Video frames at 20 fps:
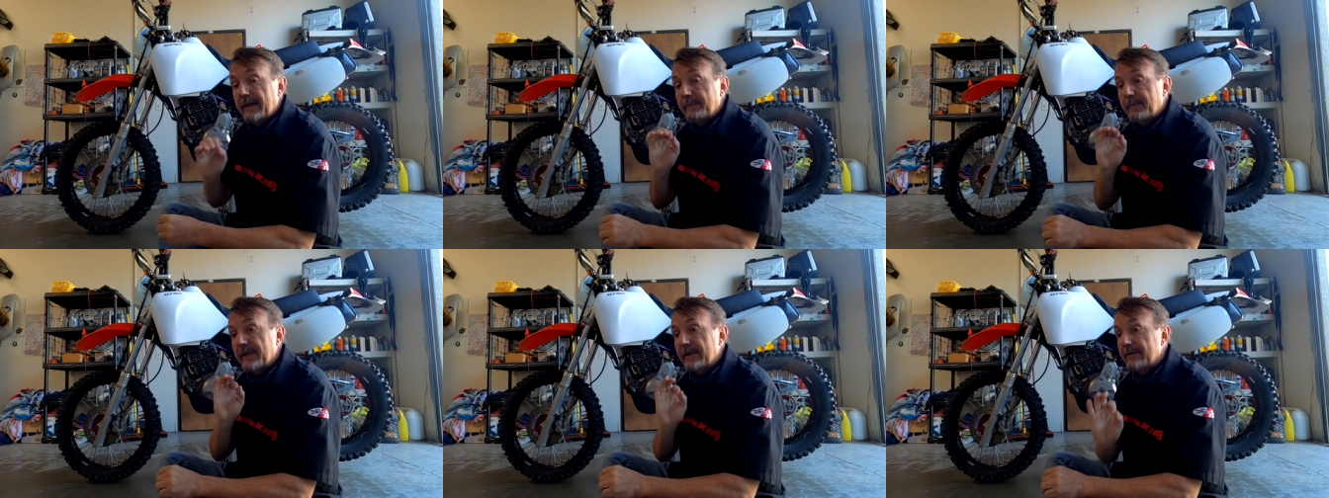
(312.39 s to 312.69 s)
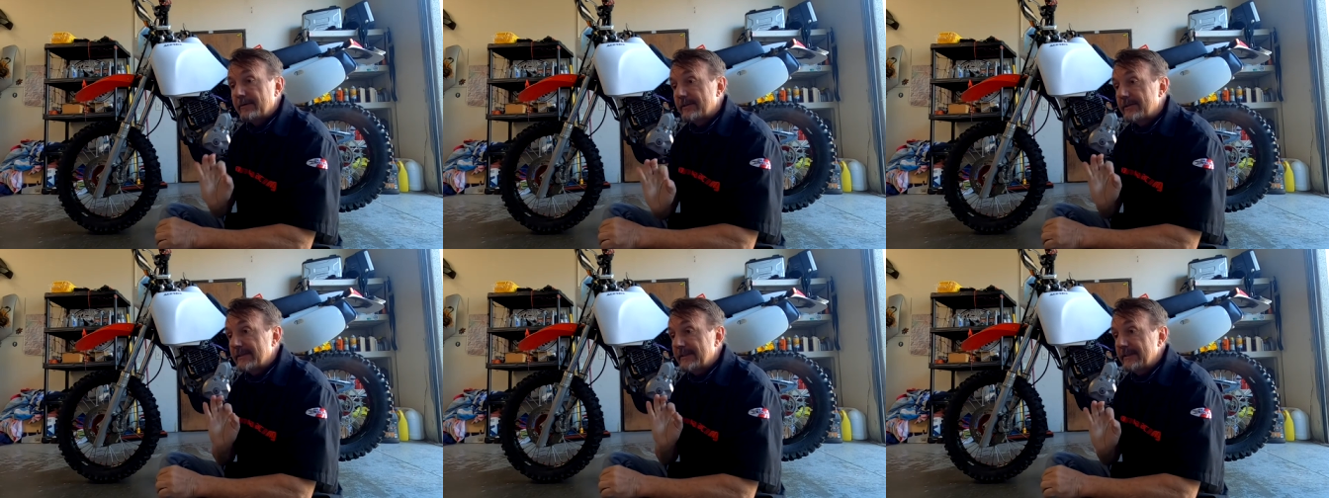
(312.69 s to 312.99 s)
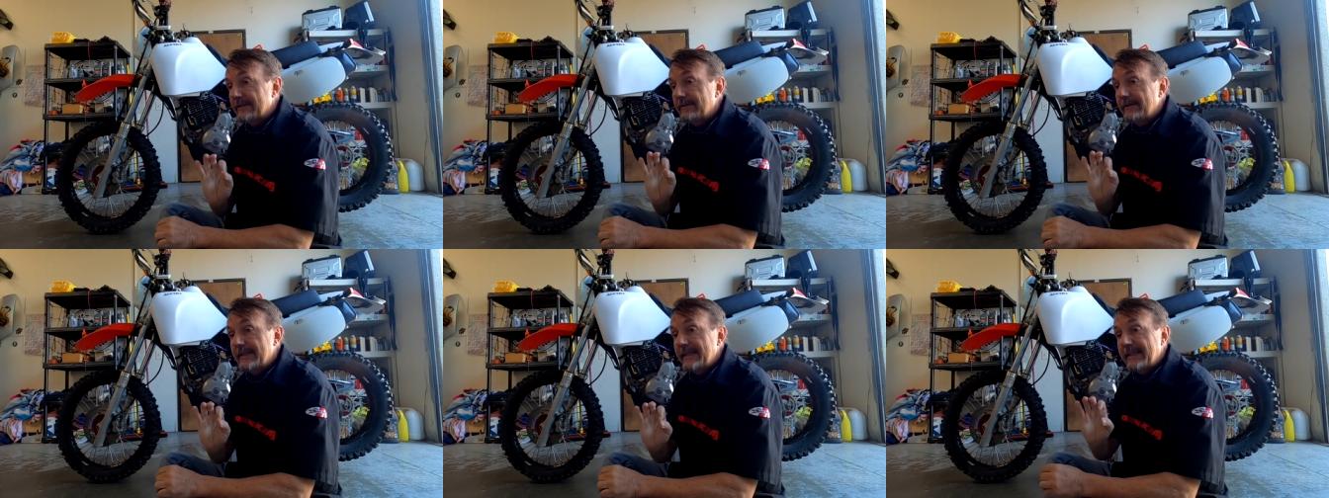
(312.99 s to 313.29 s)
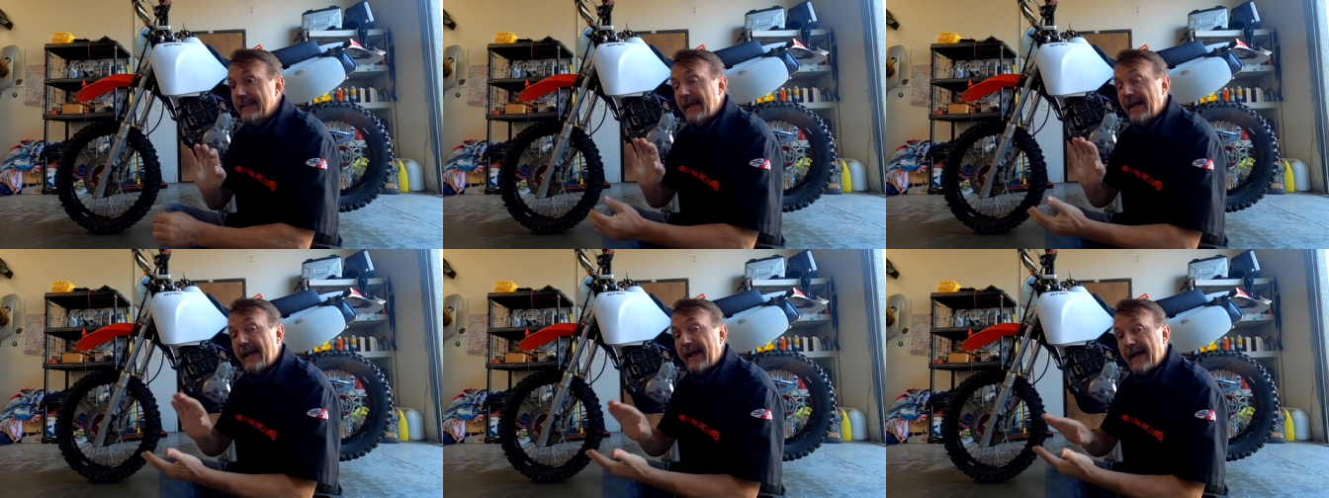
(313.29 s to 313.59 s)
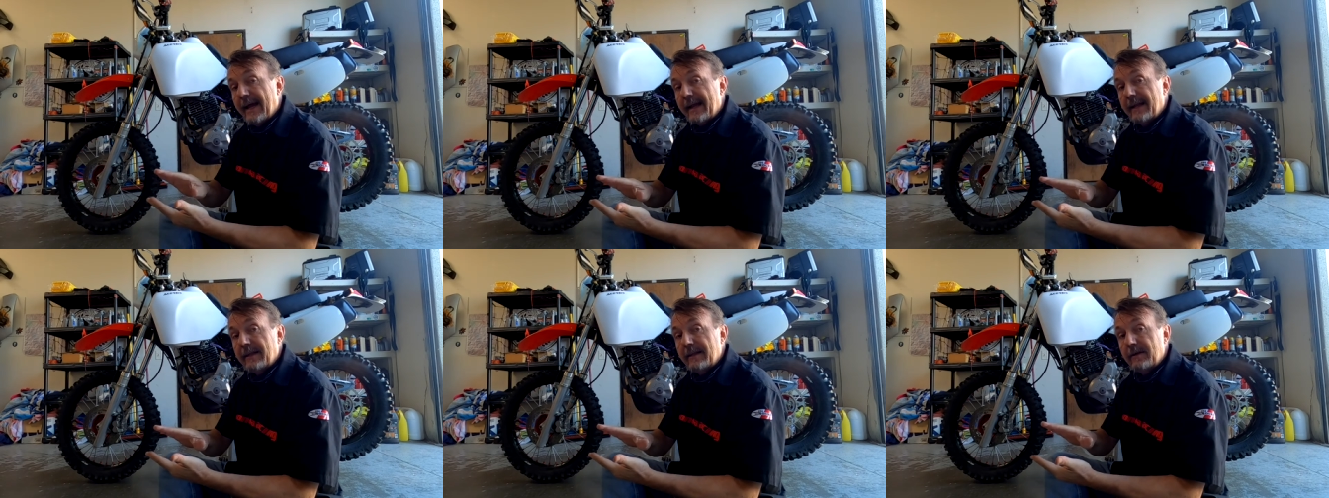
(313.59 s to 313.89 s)
But you still need to
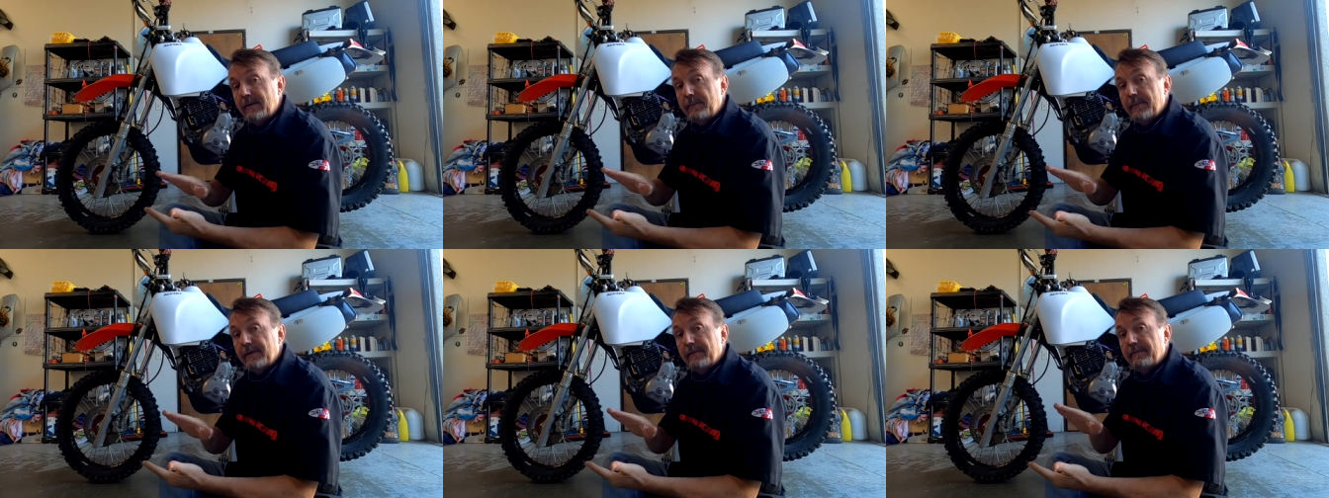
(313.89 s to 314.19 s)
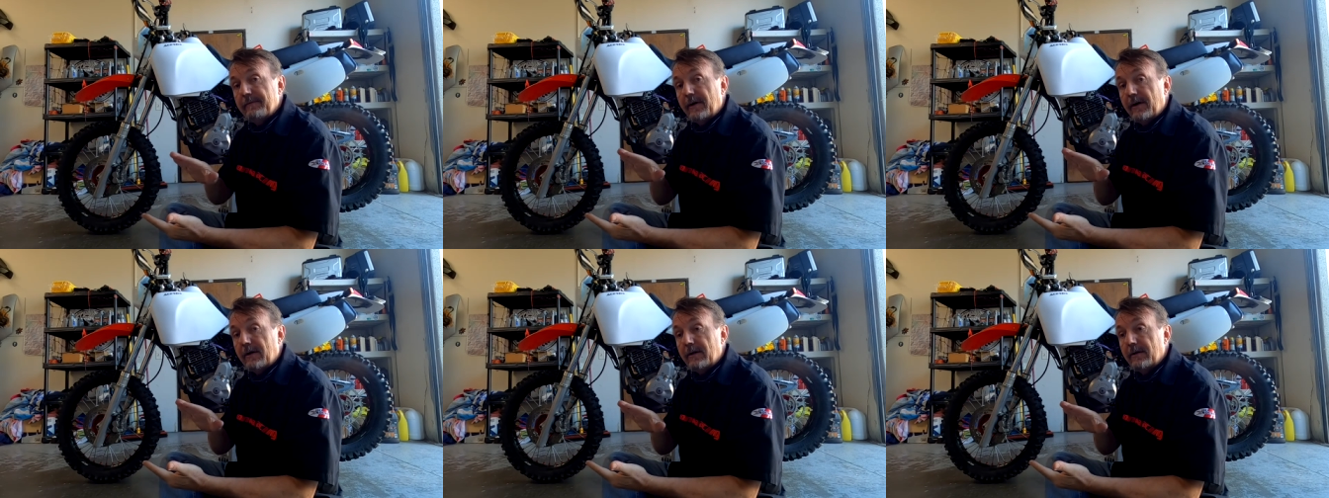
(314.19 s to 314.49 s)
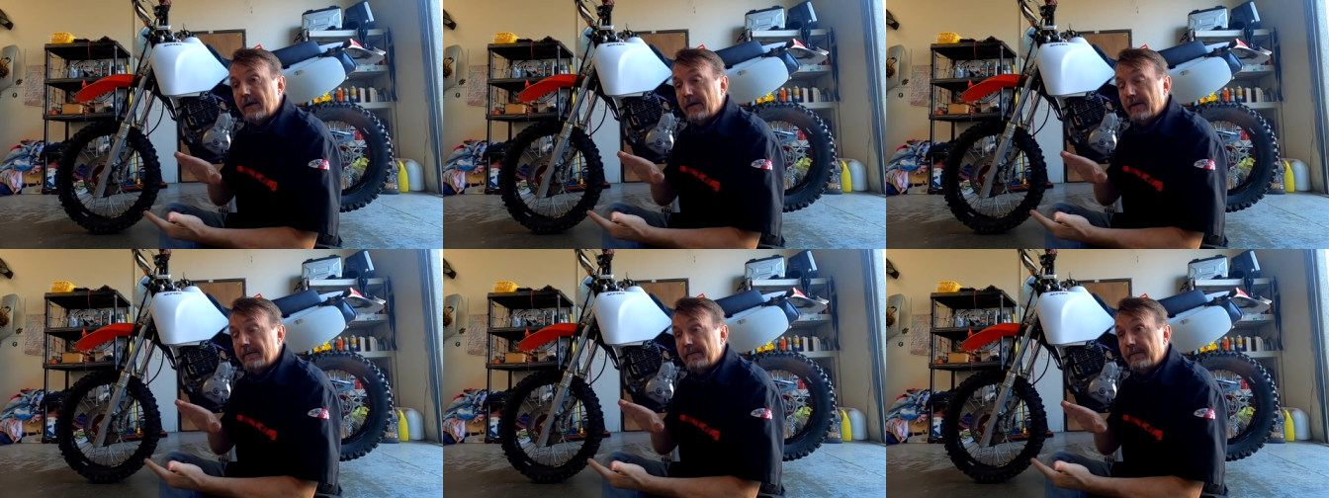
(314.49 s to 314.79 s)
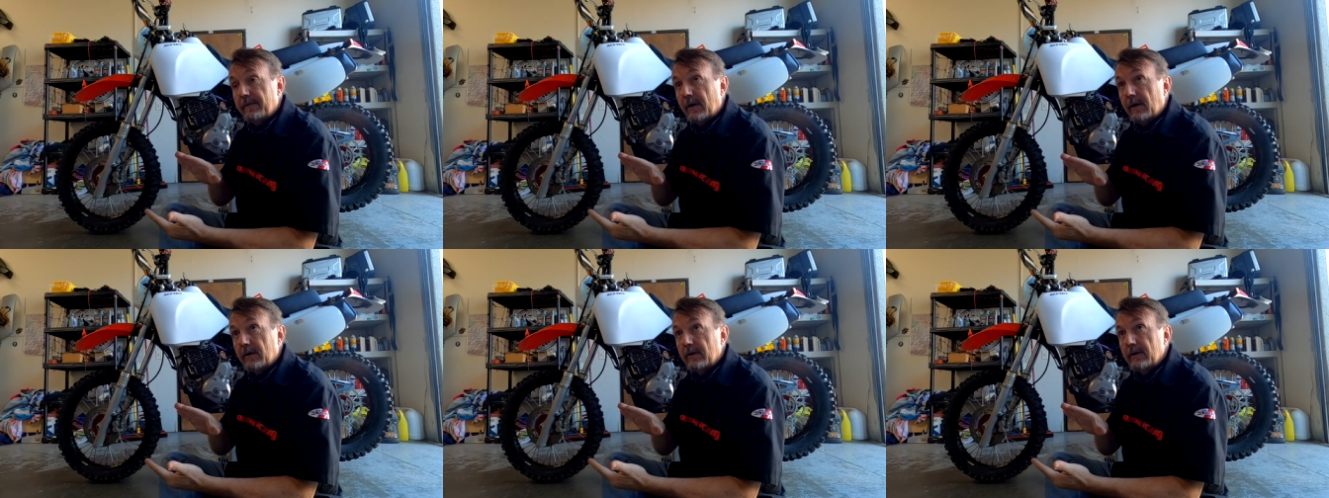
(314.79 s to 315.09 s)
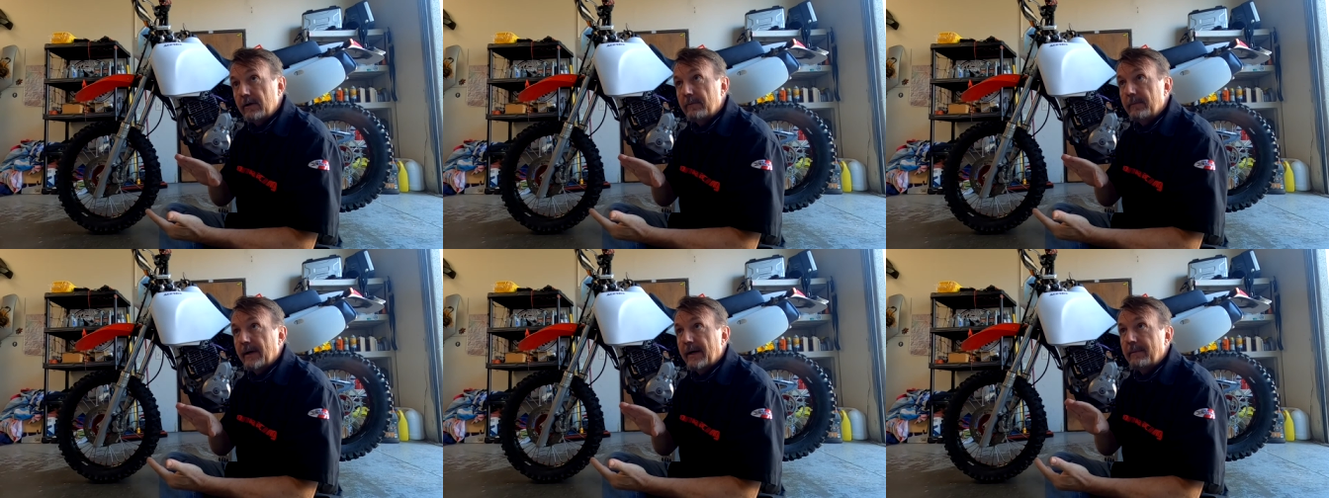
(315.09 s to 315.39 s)
add a little bit of volume.